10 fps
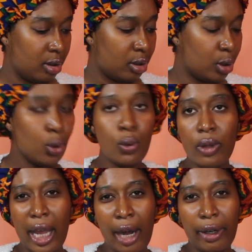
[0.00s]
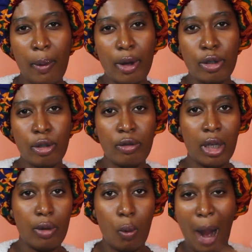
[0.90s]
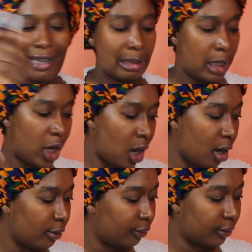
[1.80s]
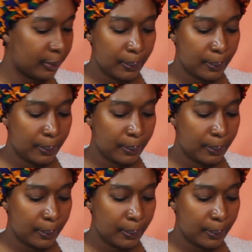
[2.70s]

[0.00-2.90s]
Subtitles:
soothe the area once you've done waxing it off.